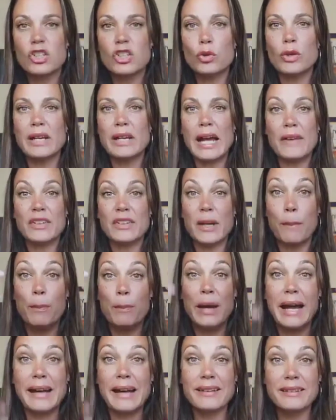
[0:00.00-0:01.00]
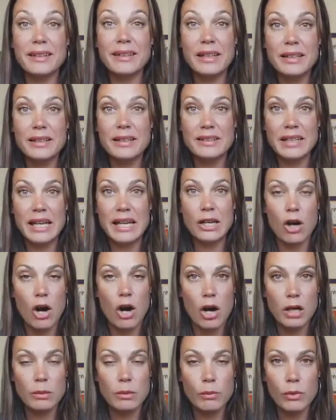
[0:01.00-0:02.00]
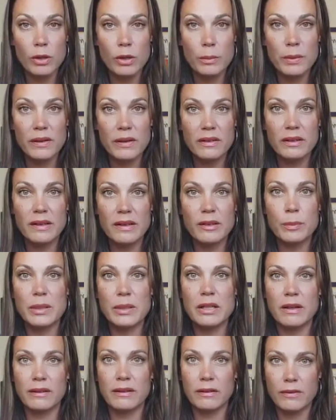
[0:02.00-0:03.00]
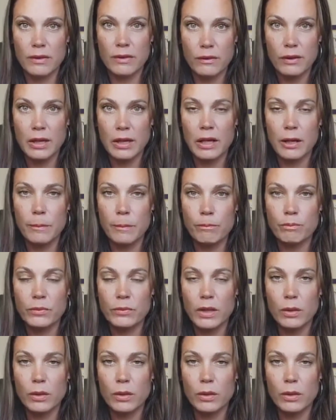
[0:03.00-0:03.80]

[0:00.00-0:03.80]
You could have capacity to take on more business because of the